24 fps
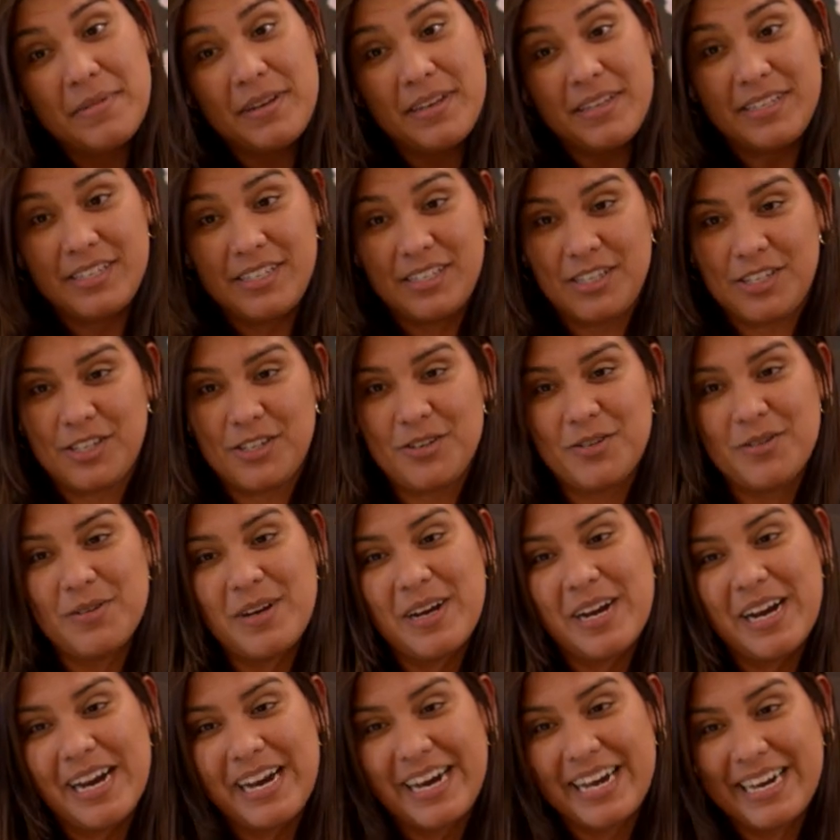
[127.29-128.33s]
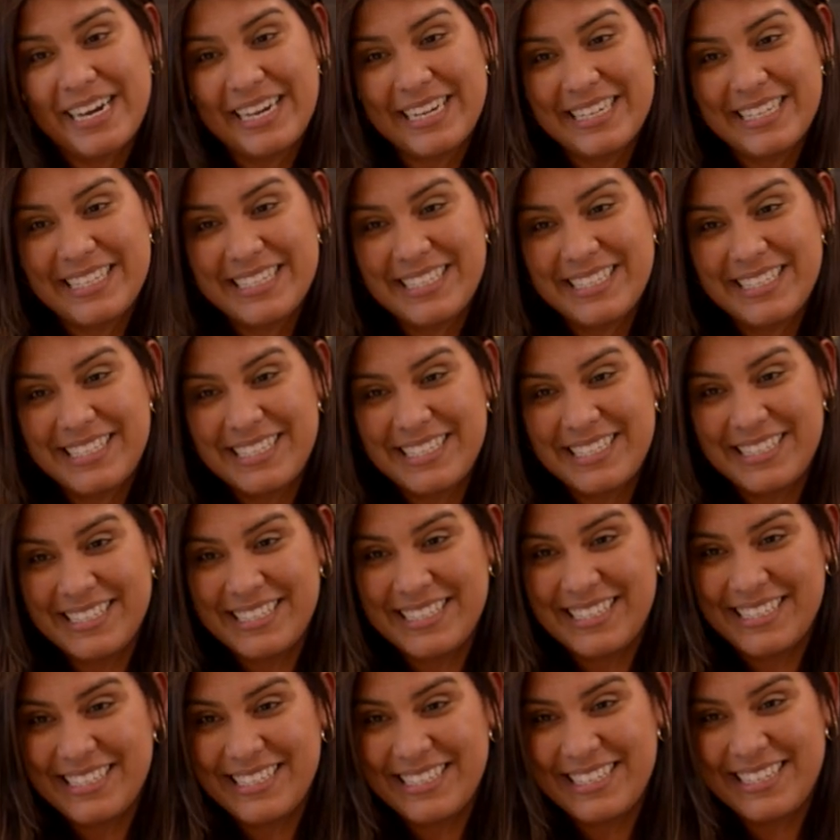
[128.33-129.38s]
out Miss Carrizales was leaving,
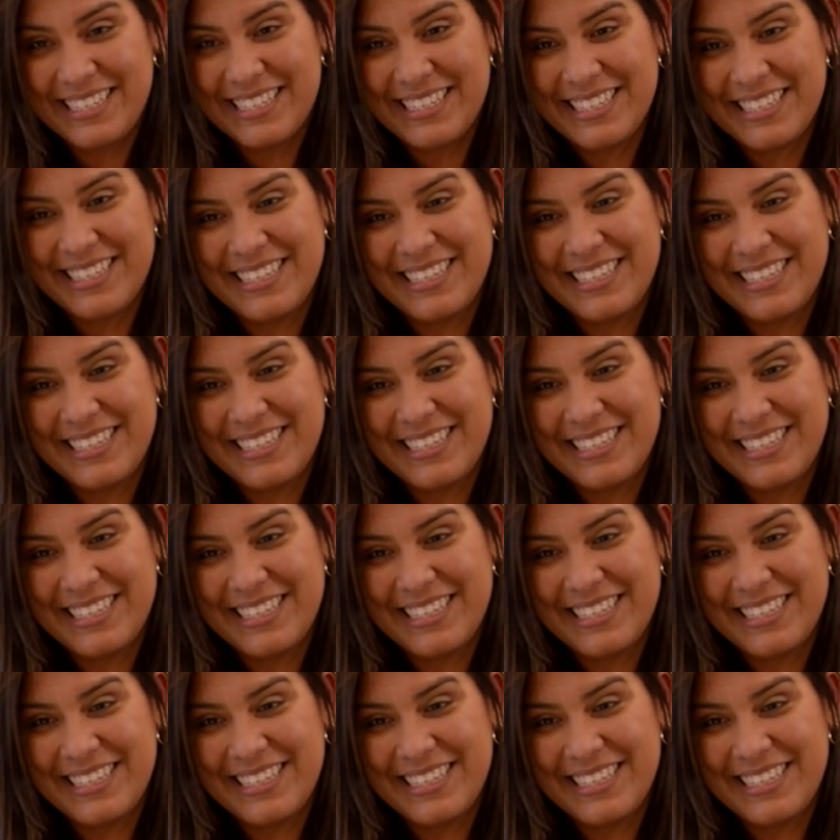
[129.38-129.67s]
I was